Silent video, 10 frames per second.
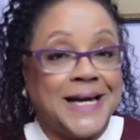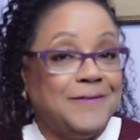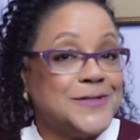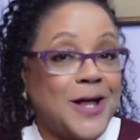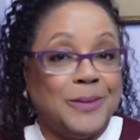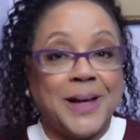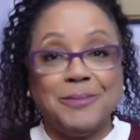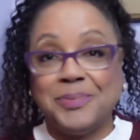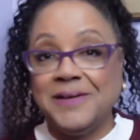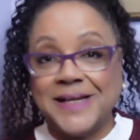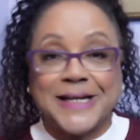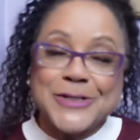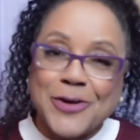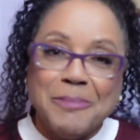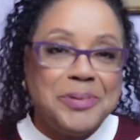Life is all about pivoting,
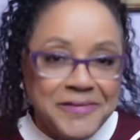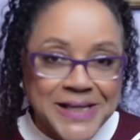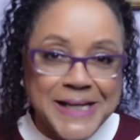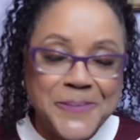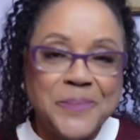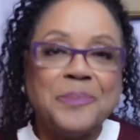so I'm pivoting